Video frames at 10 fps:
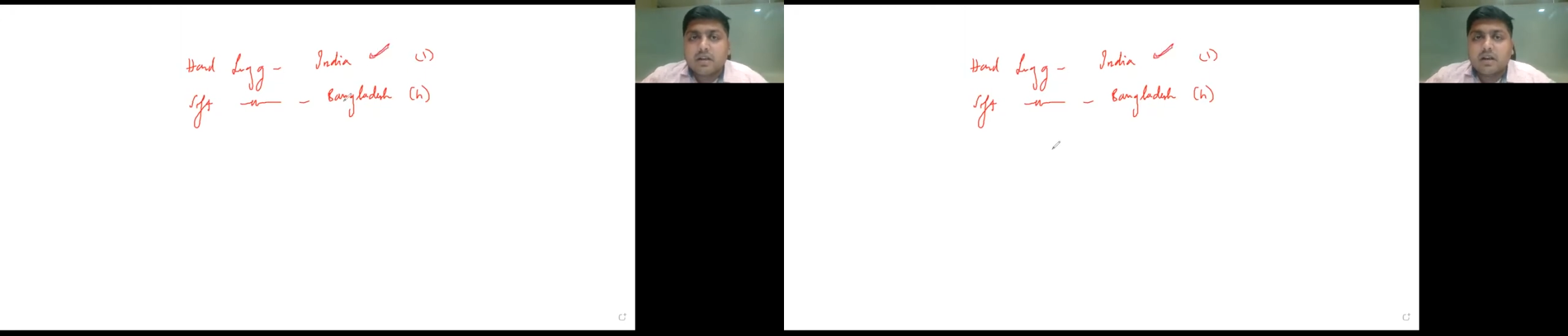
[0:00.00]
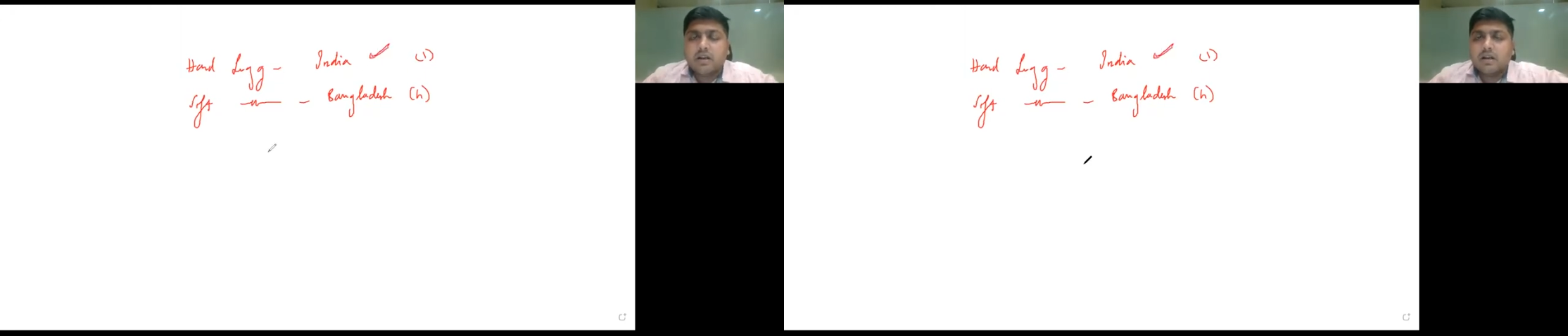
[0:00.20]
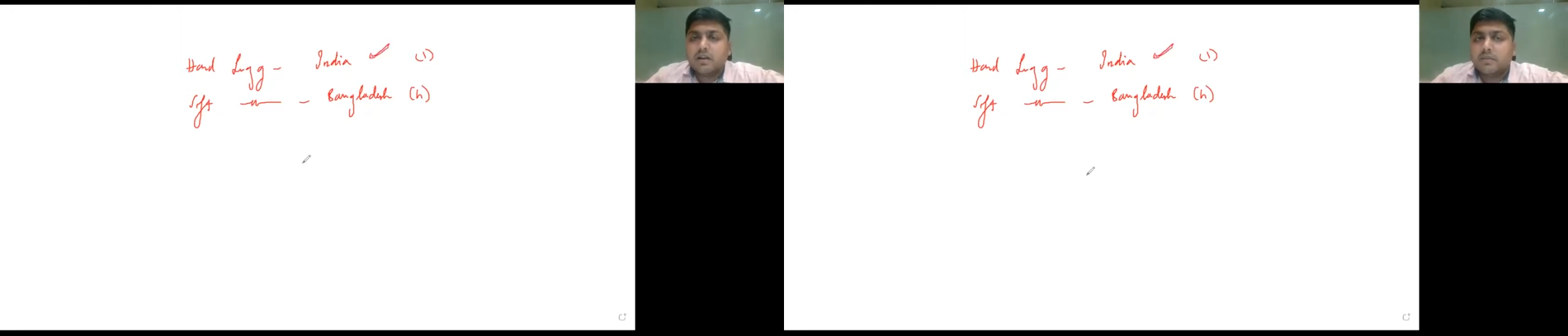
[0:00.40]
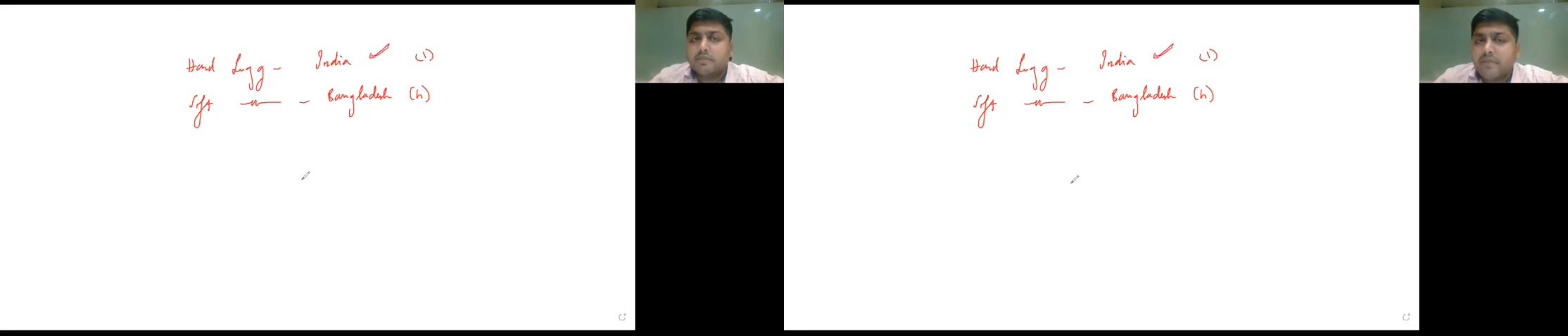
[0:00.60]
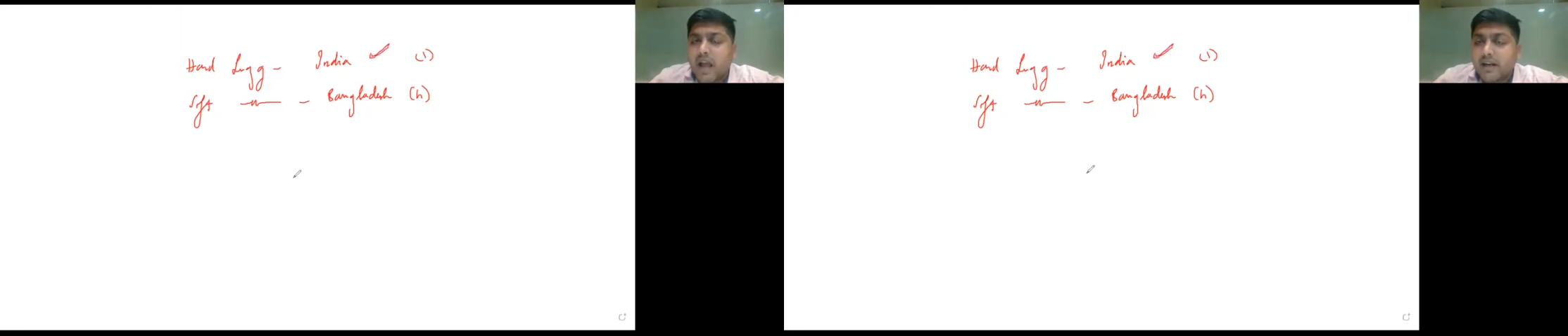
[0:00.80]

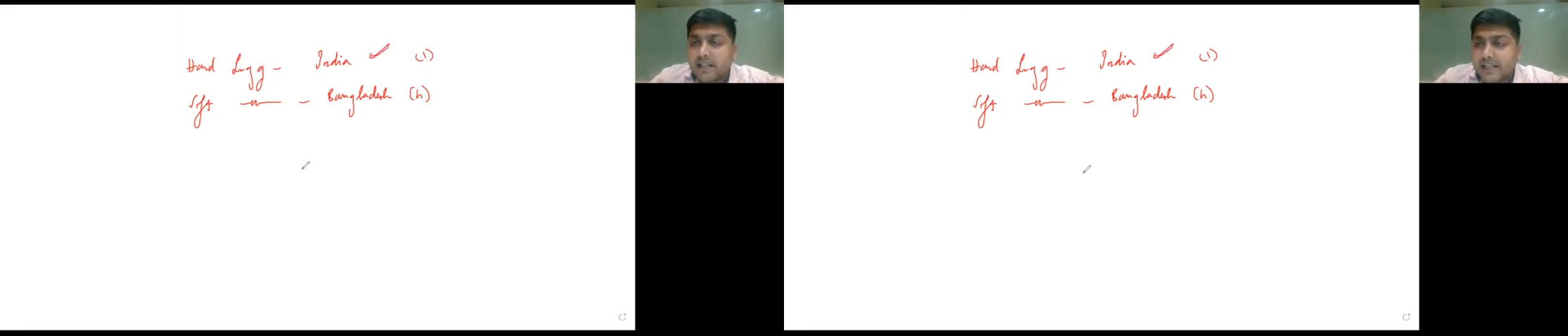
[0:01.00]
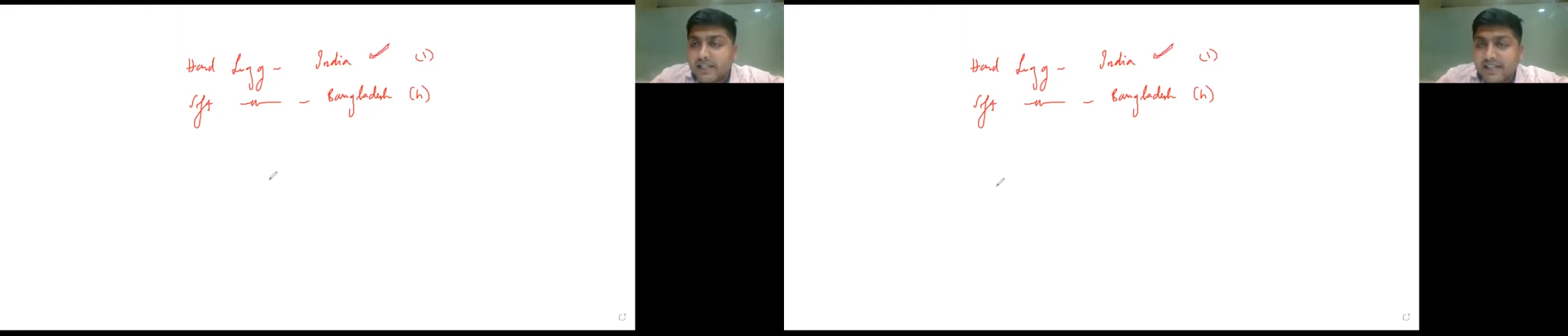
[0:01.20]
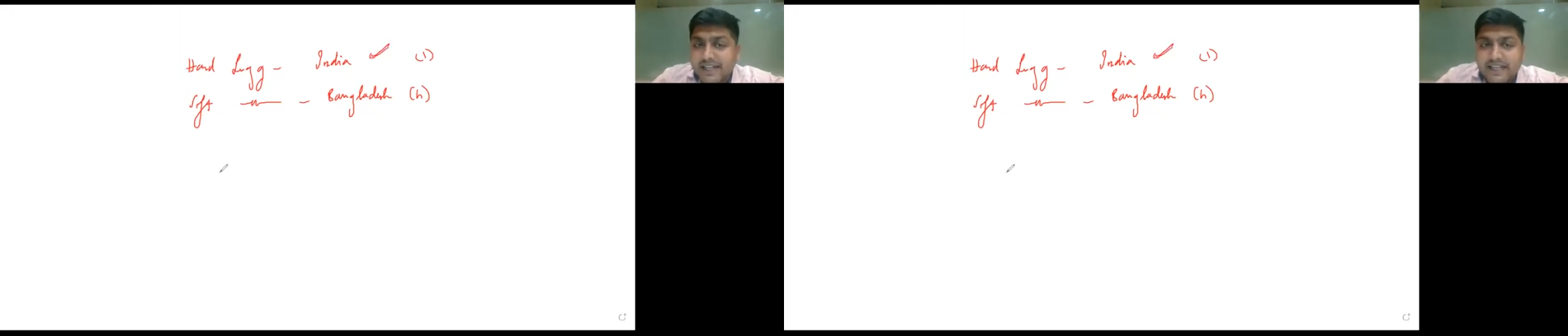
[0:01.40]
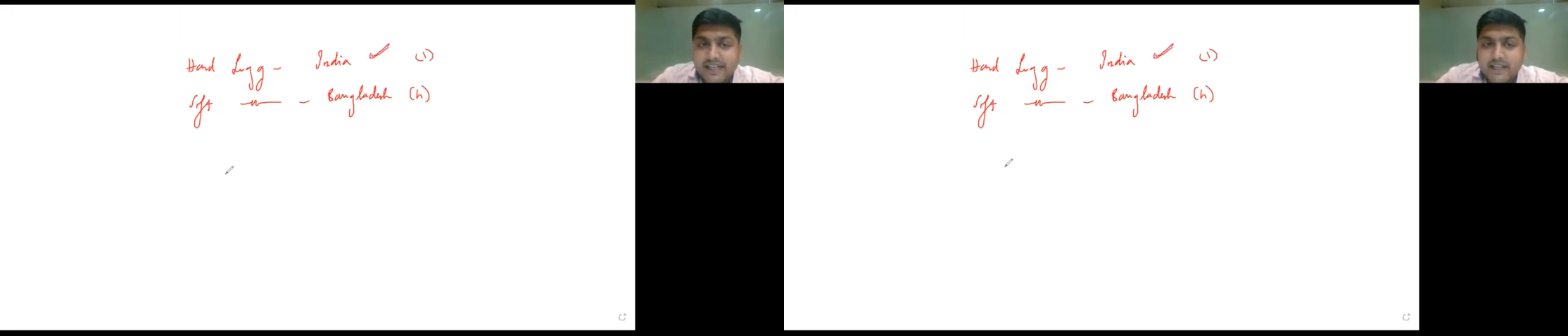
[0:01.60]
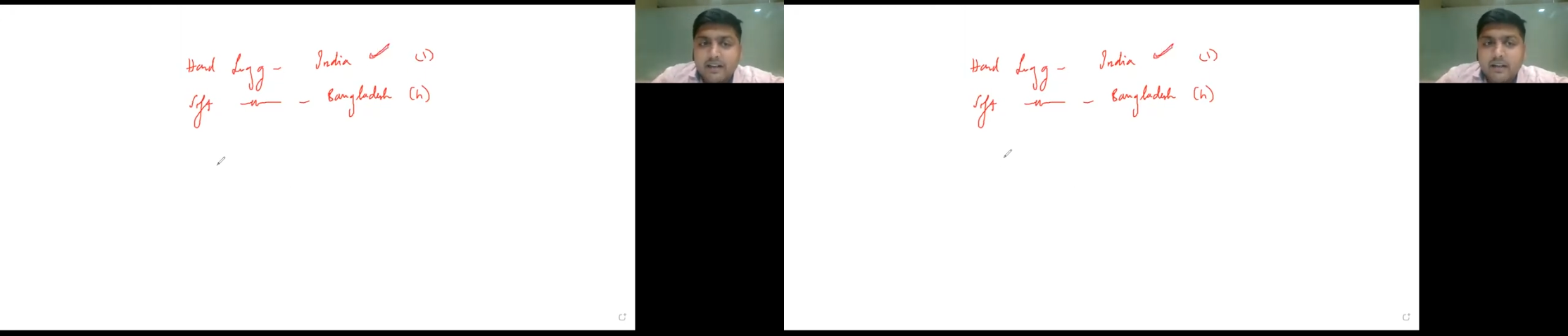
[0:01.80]
hard luggage in
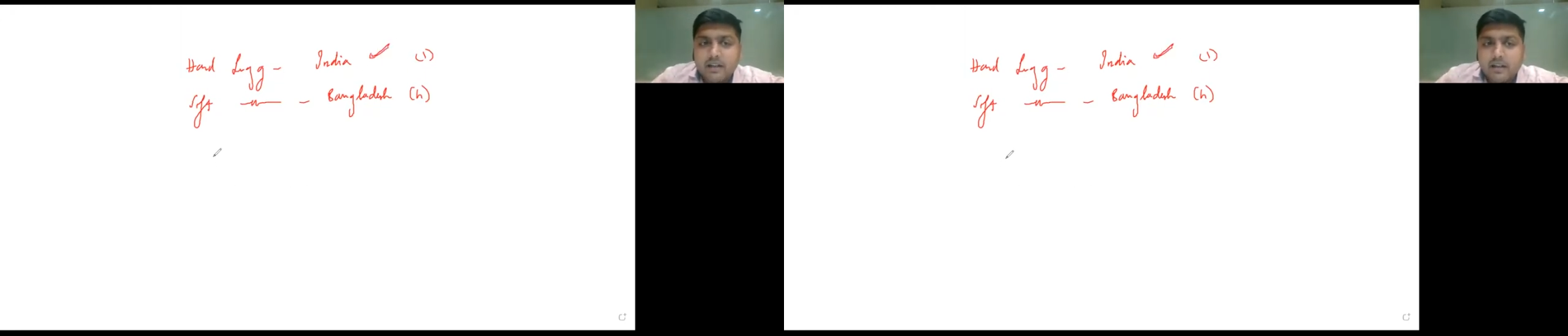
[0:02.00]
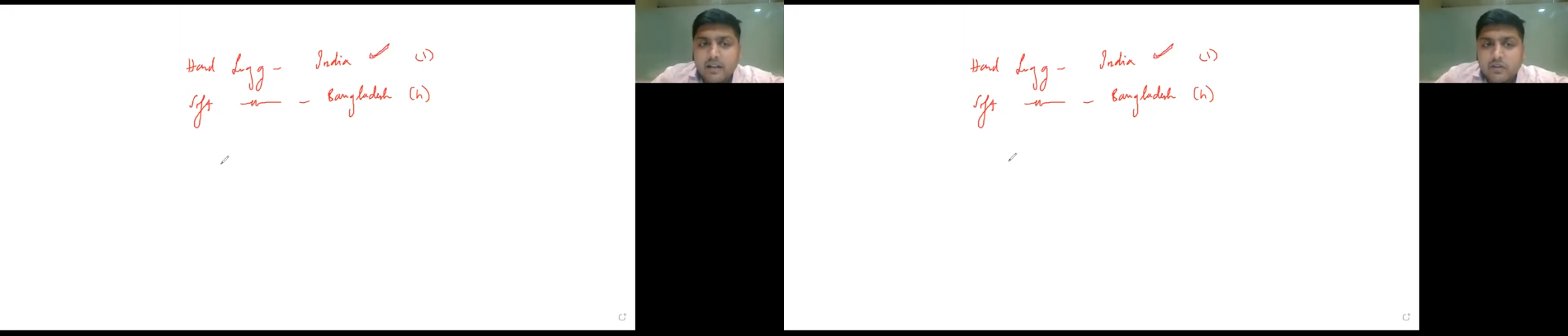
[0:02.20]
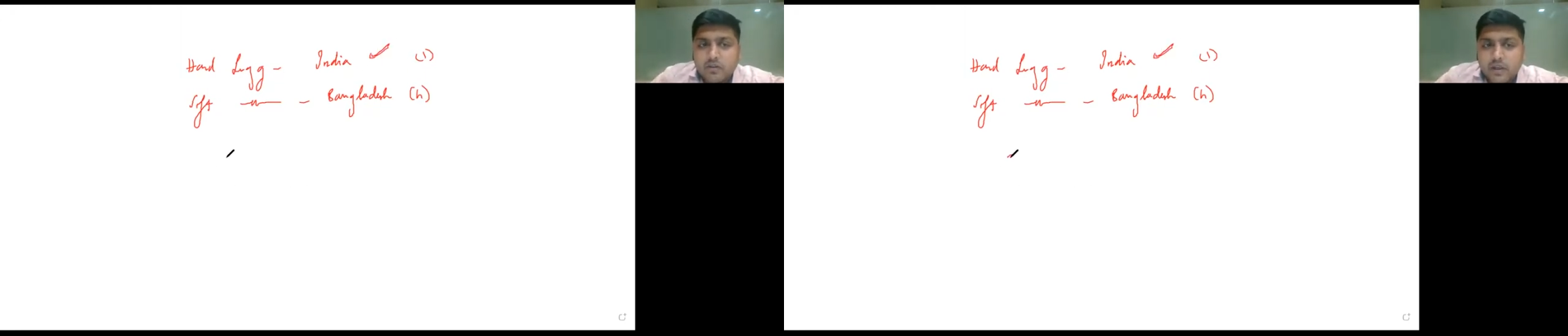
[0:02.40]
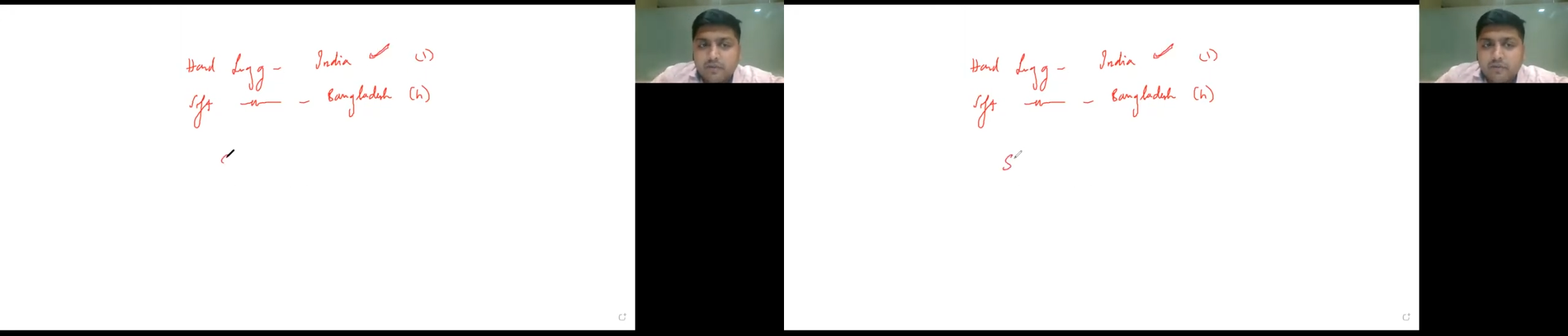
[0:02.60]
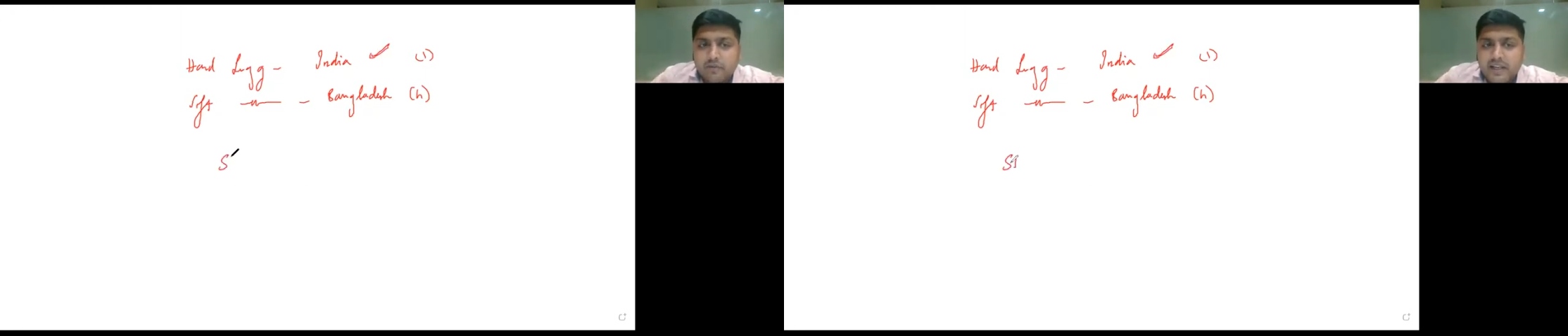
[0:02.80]
India, so
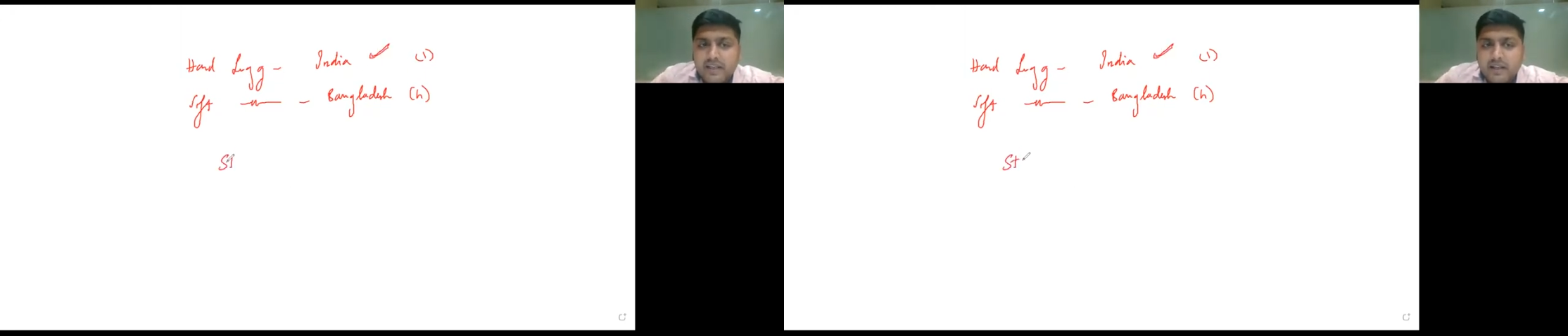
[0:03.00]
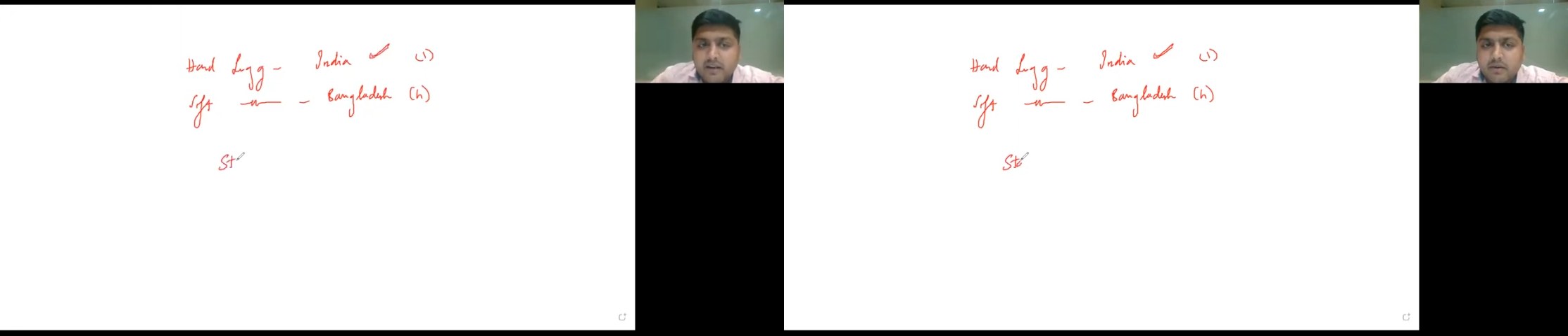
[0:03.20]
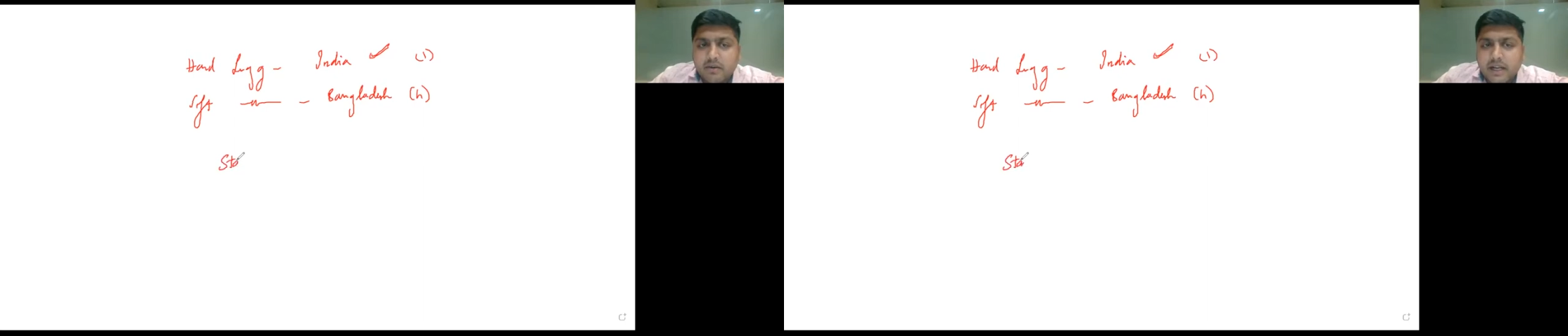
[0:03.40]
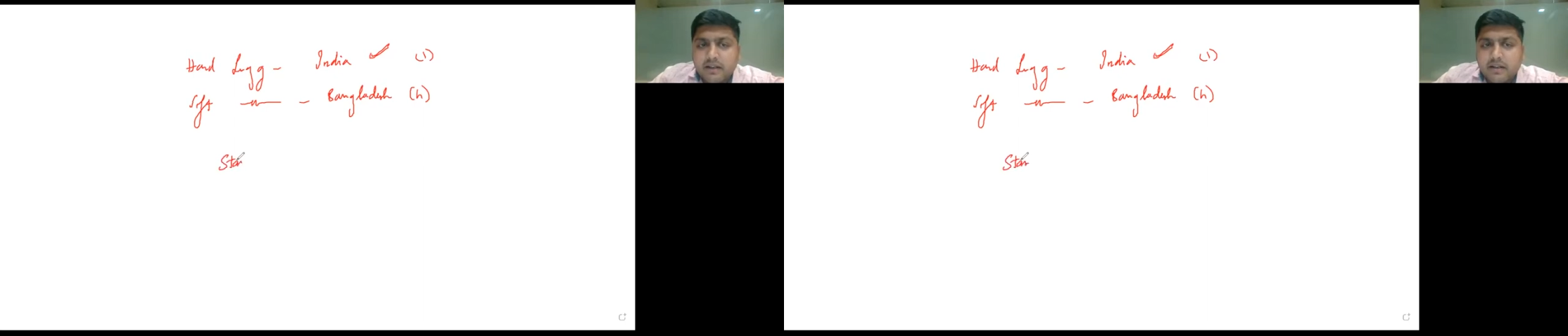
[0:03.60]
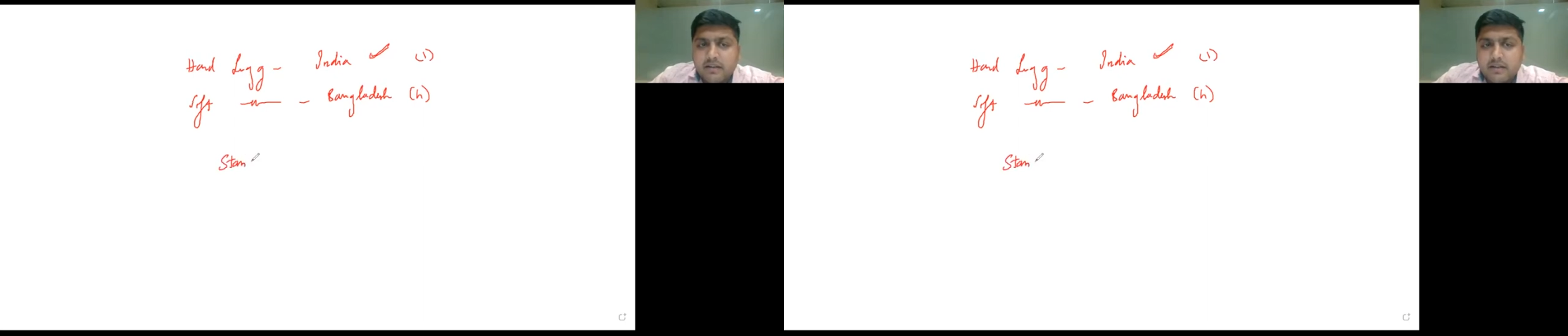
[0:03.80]
if we take a look at